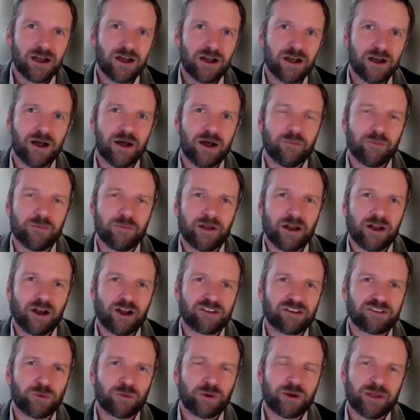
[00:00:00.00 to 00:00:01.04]
I
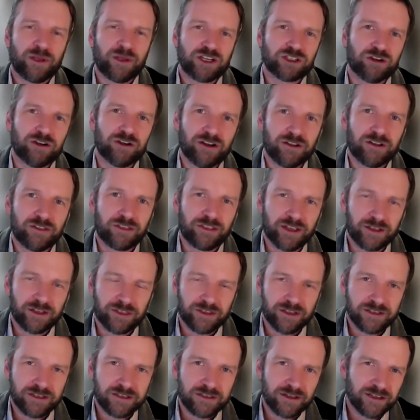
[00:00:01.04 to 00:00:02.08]
also want to make sure I
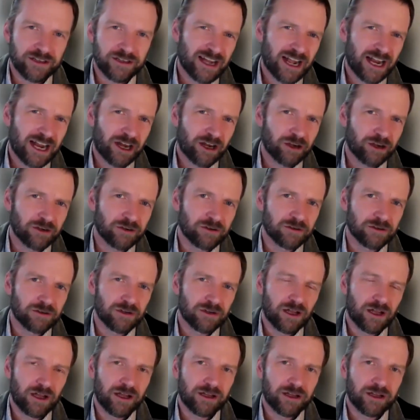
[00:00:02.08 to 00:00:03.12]
thank the entire
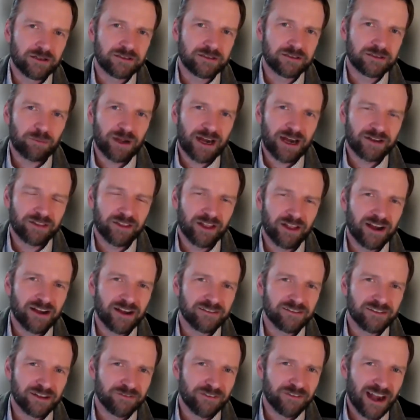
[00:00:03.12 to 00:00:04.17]
TOP
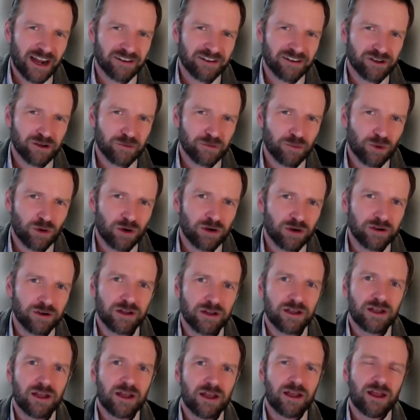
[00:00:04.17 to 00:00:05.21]
Guidelines Advisory
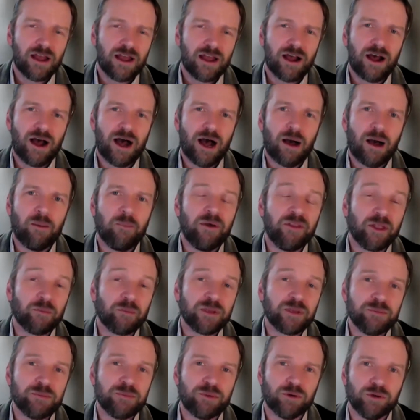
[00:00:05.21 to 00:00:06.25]
Board and
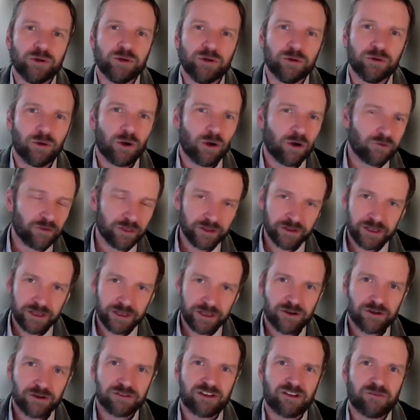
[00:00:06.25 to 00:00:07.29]
the people who over the
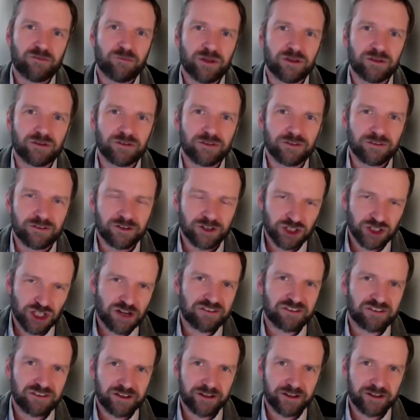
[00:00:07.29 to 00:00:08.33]
years have been
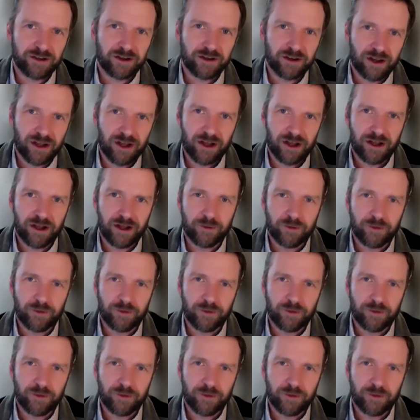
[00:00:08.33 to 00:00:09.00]
suggesting